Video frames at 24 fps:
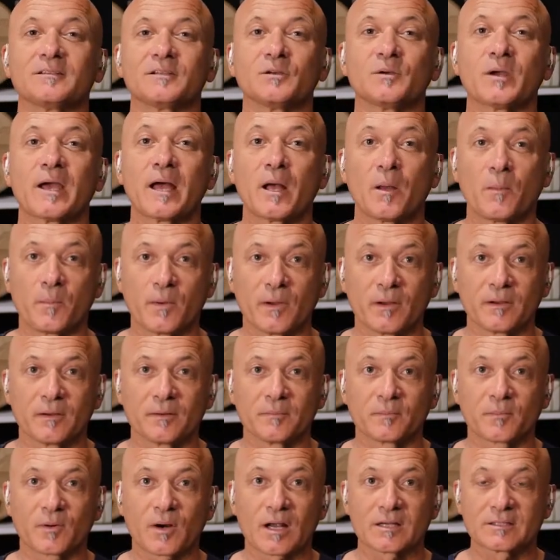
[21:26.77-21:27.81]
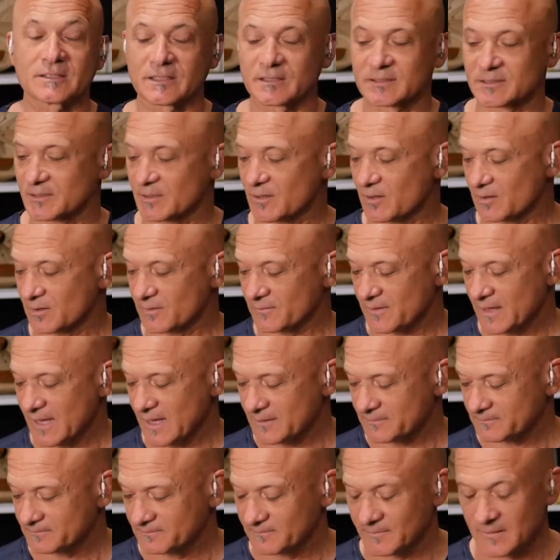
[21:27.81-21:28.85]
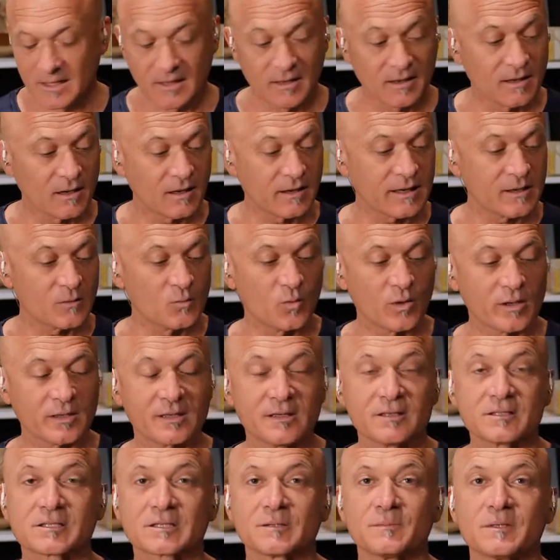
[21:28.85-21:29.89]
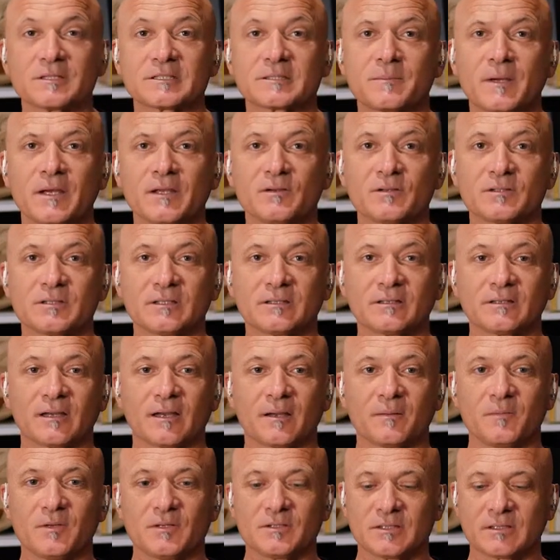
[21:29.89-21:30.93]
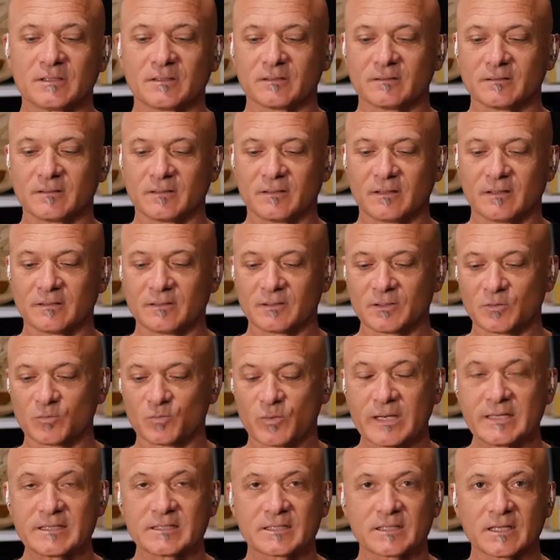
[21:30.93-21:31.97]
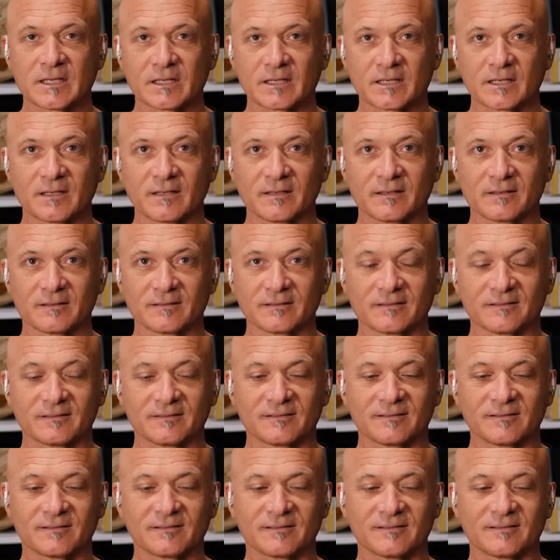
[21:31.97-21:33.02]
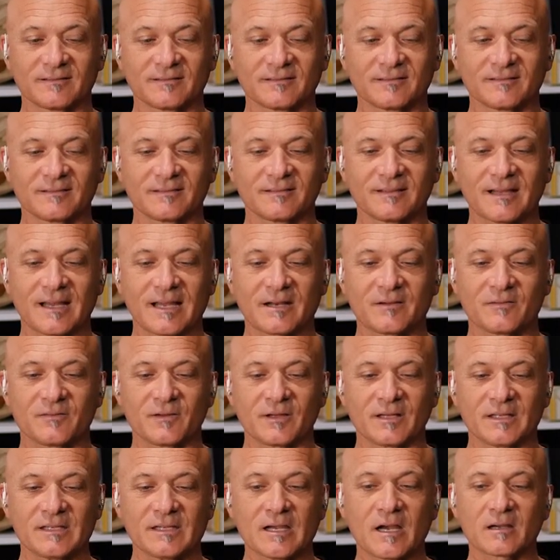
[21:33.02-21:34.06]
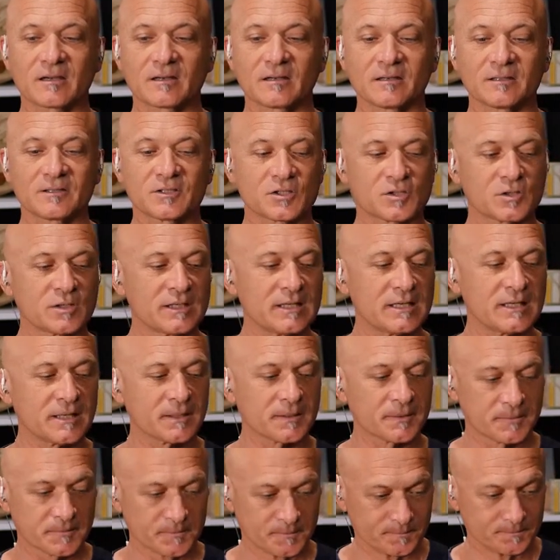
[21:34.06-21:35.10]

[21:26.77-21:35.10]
to help process all of that. All right, what instruments am I using? I'm using a, a little rain stick out of a yucca tree.